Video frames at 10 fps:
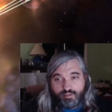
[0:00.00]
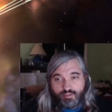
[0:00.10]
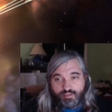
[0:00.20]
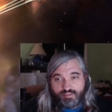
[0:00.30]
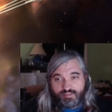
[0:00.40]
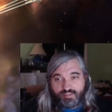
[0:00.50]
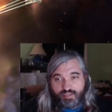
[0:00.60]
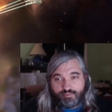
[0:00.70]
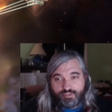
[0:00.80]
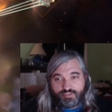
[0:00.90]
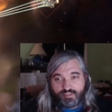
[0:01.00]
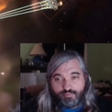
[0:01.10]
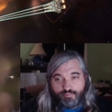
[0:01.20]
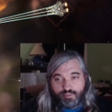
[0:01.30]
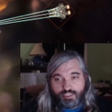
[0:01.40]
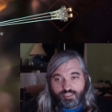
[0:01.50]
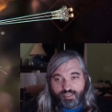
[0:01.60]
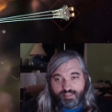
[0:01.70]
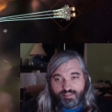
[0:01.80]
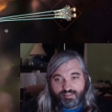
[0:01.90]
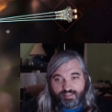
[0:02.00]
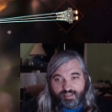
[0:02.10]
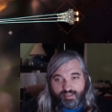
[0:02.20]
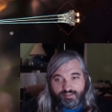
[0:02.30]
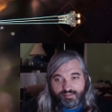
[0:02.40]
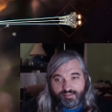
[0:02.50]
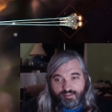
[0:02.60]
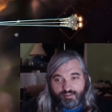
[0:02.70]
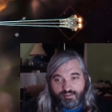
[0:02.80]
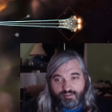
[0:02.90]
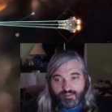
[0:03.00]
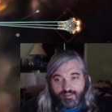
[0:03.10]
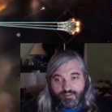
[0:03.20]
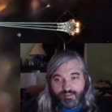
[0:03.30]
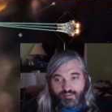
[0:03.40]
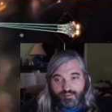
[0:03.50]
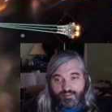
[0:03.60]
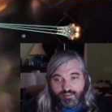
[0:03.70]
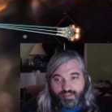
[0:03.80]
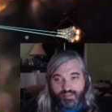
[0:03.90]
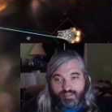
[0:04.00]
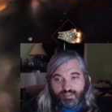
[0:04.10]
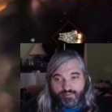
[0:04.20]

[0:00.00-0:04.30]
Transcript: Instead, we're just going to one-shot these guys. And uh, once